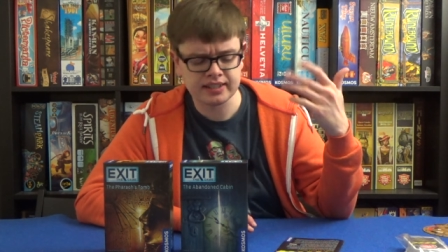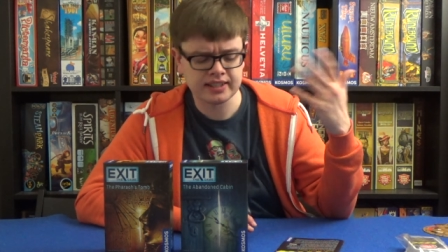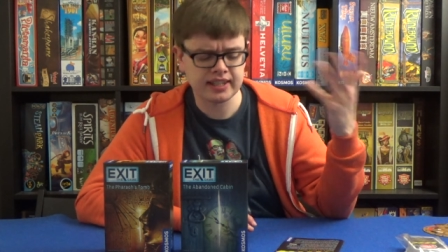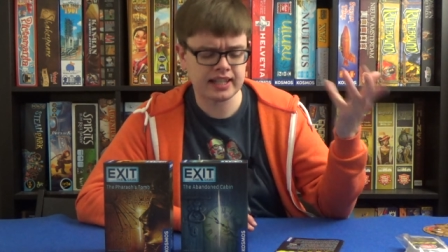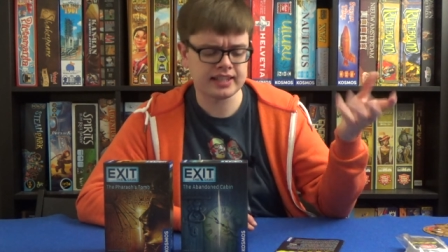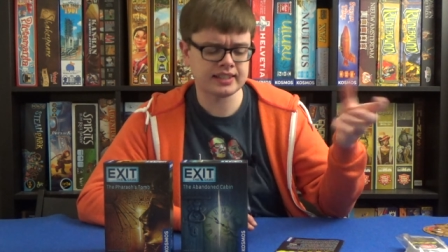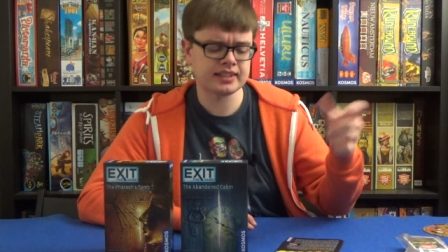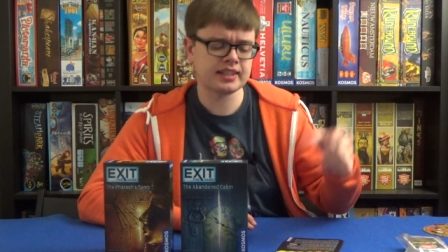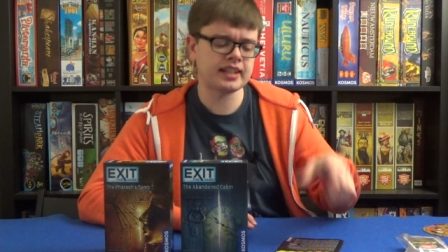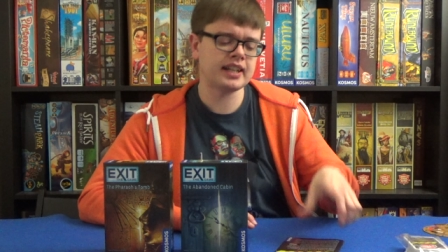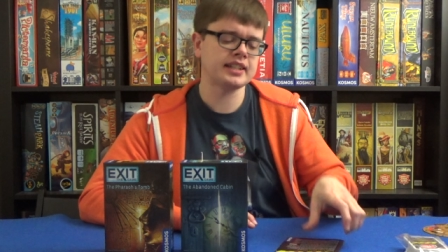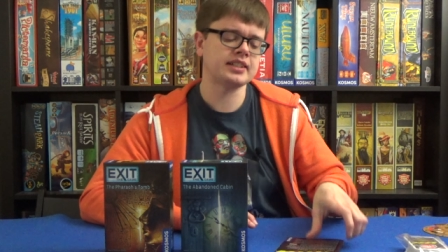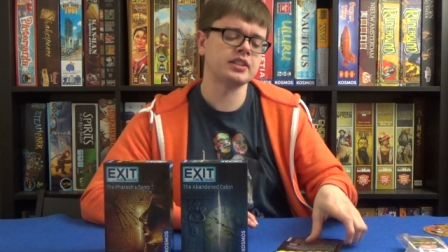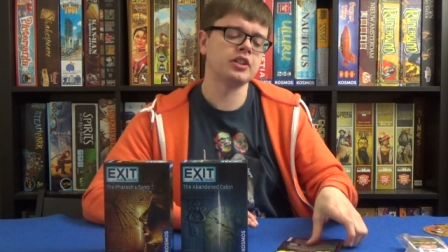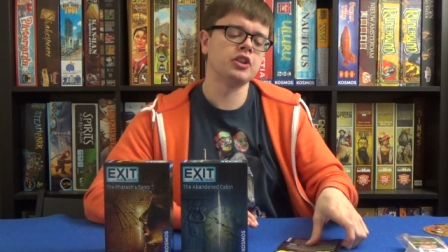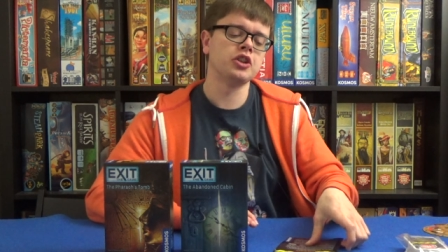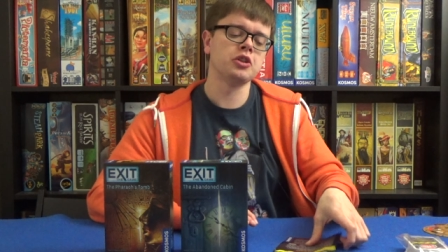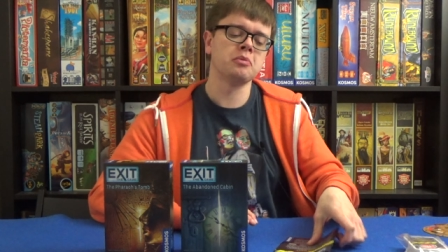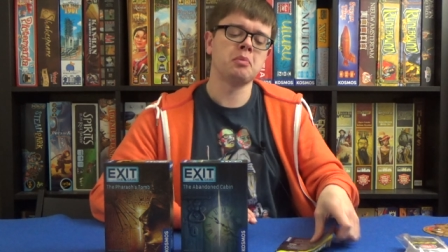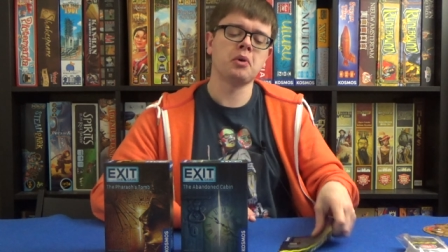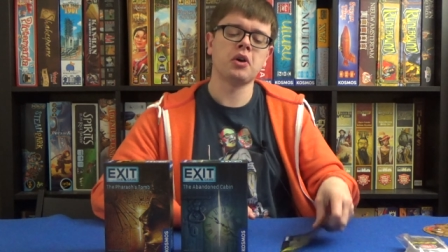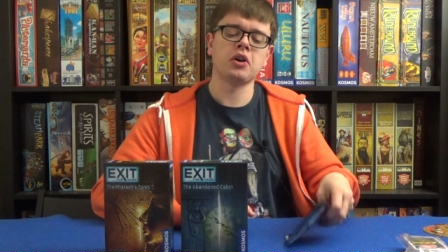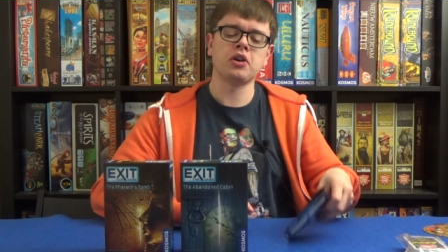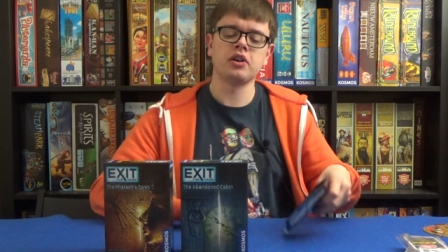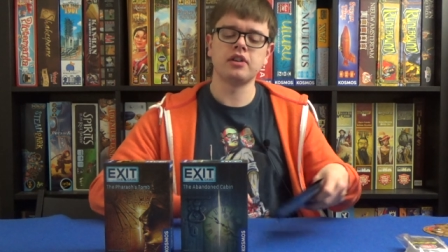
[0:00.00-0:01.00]
That's another
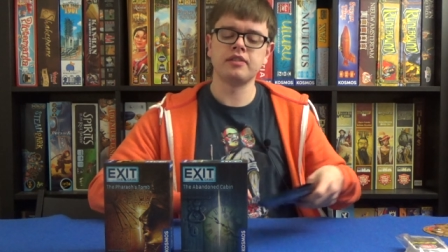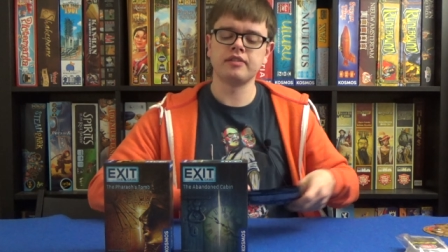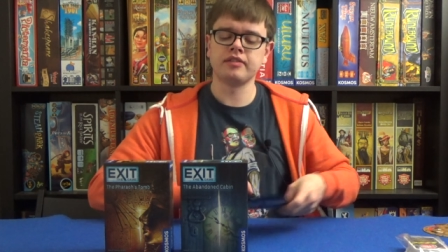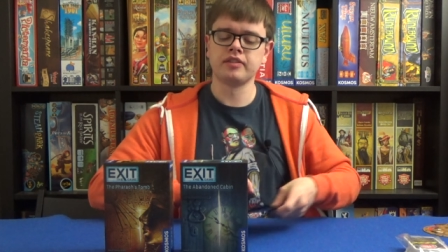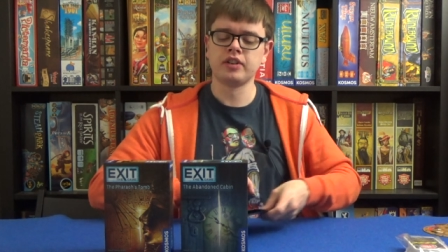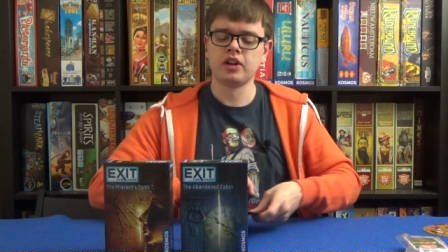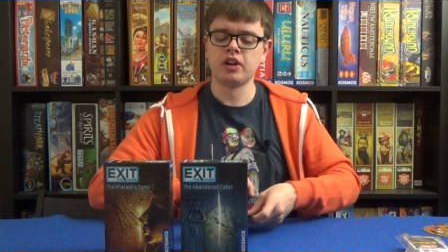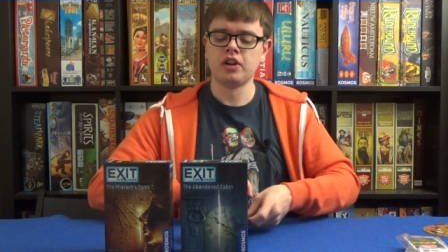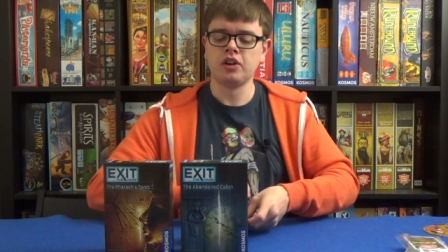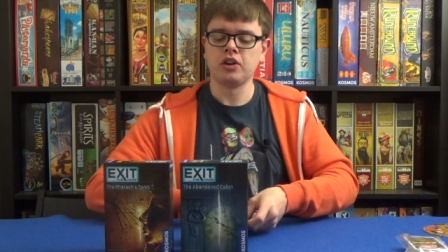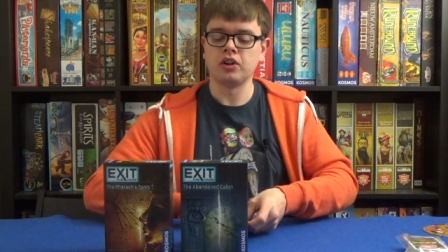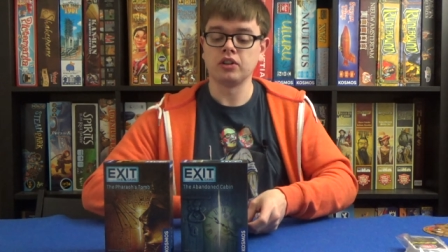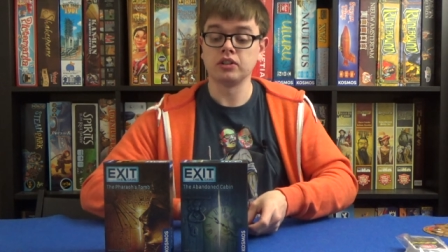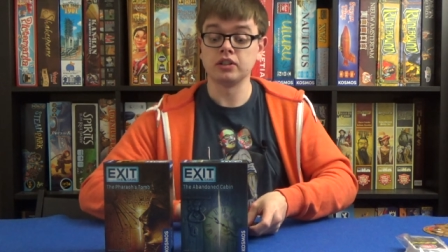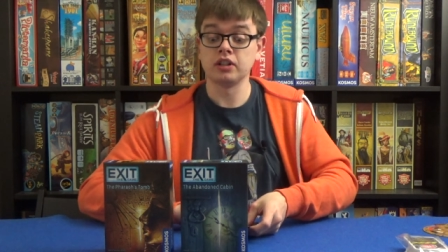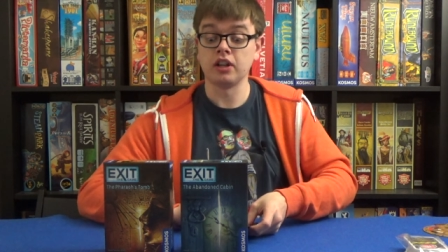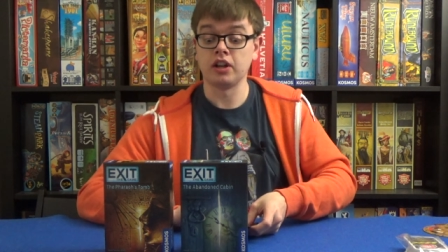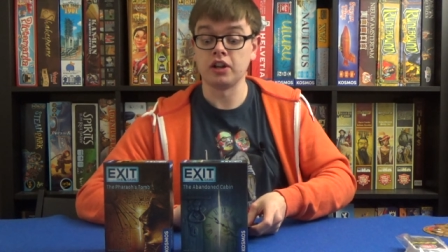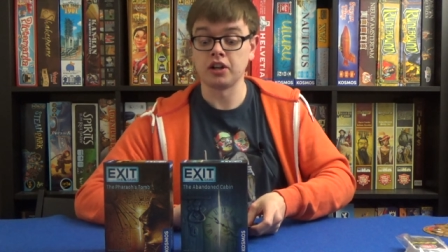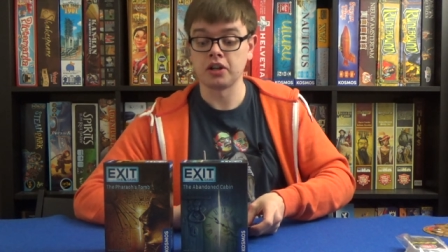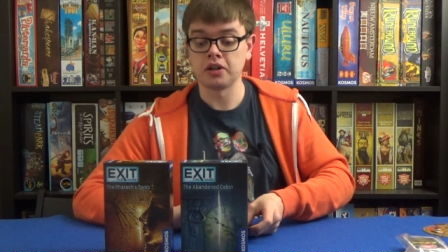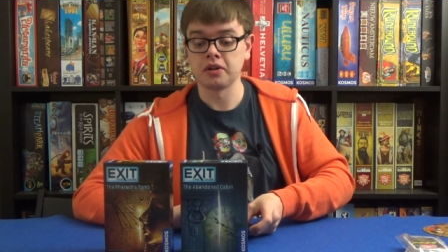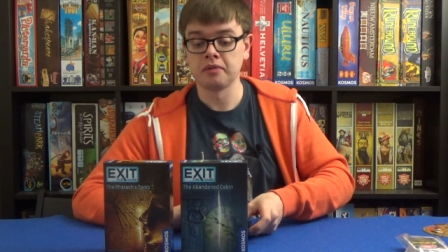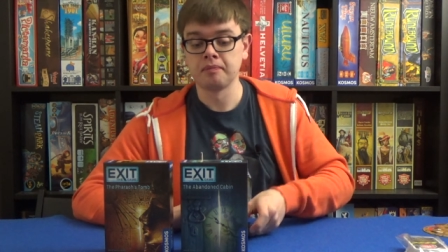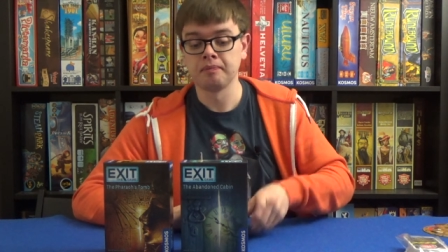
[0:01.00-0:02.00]
part of
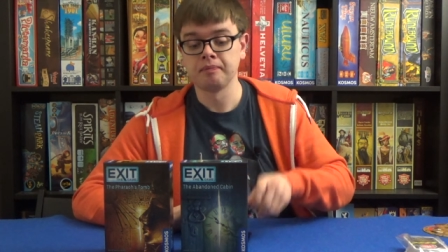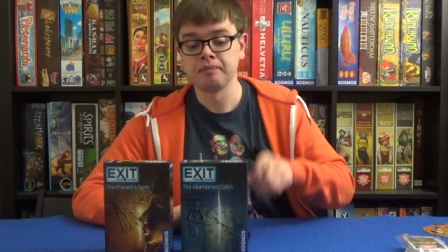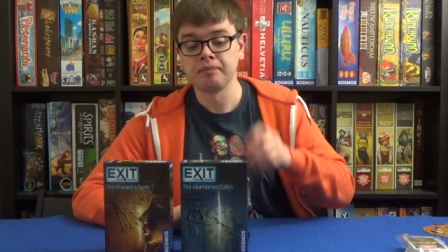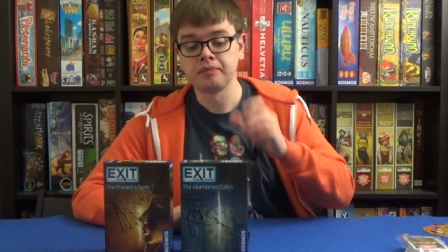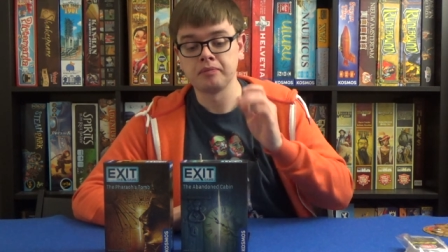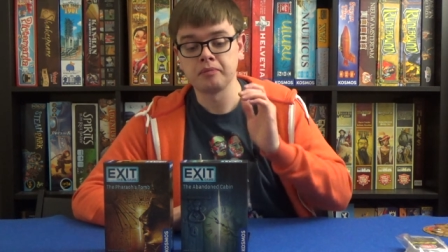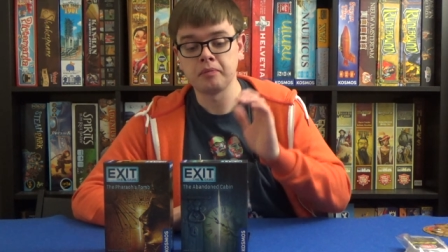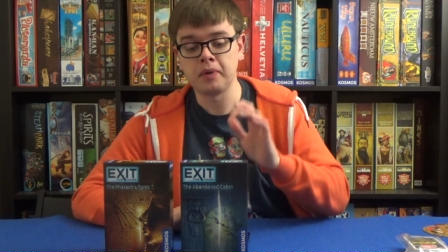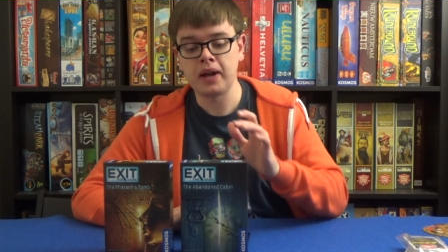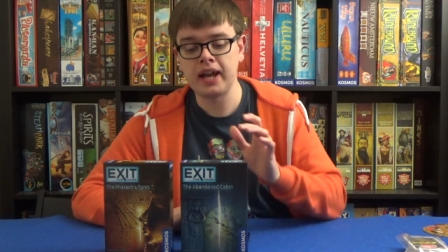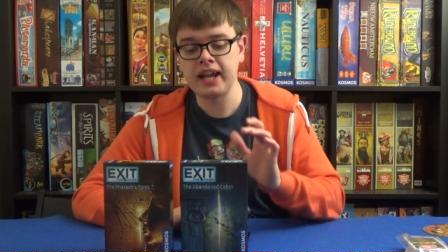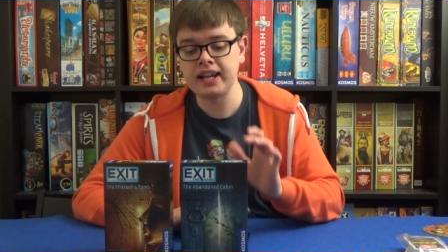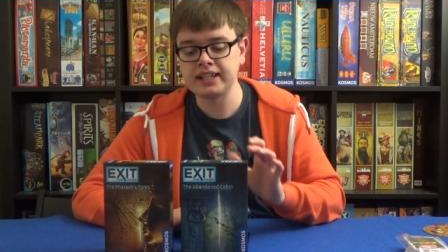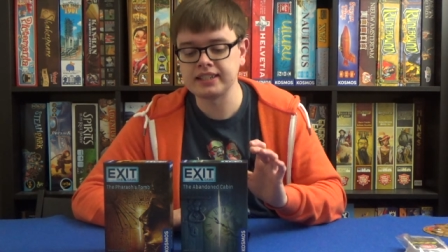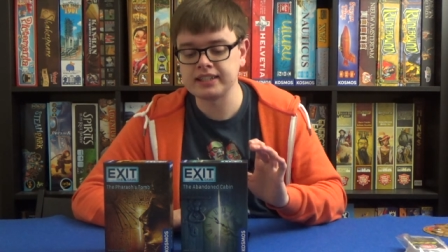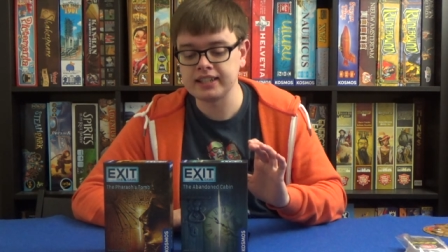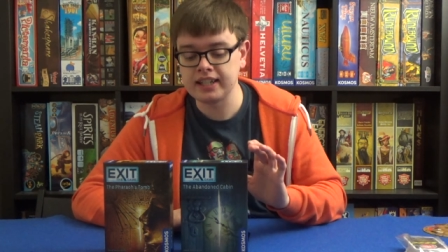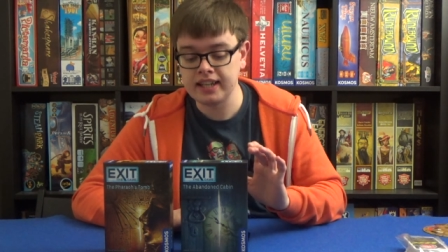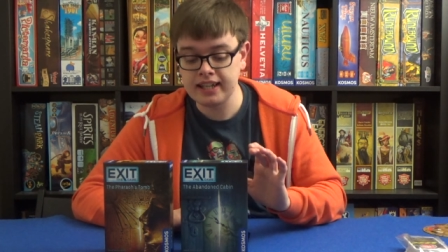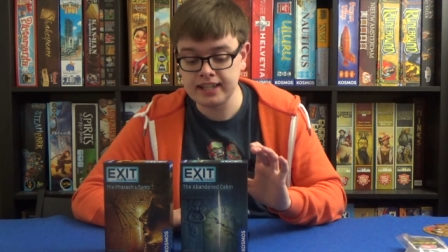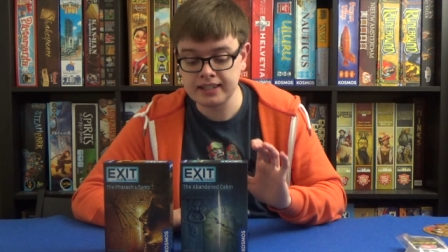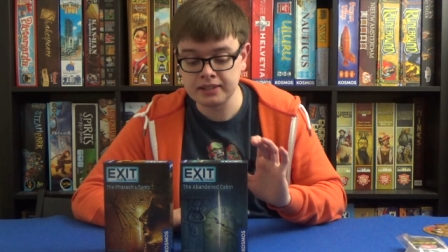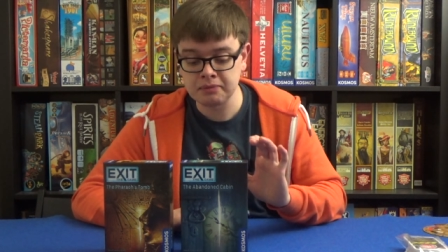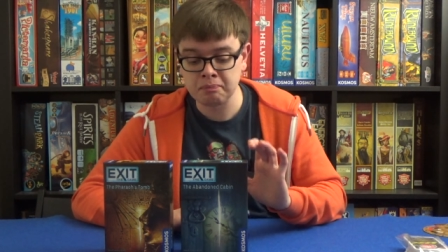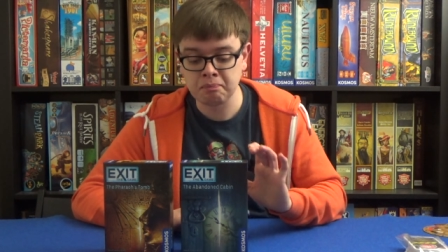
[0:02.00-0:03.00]
Unlock. But
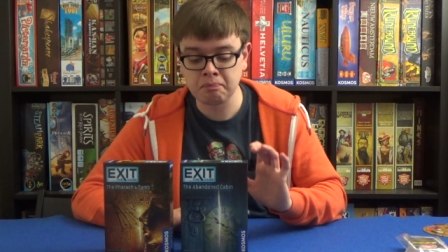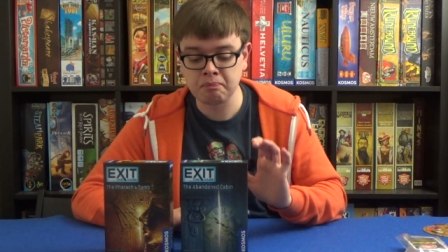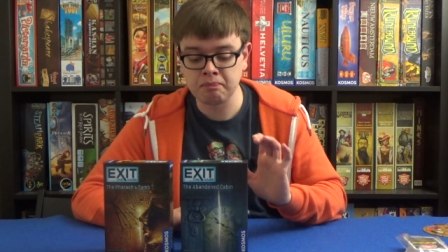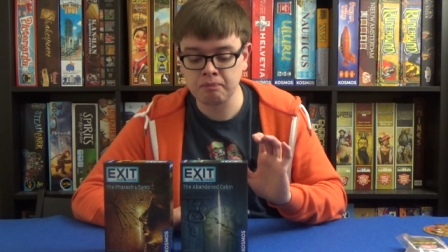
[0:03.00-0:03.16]
Exit is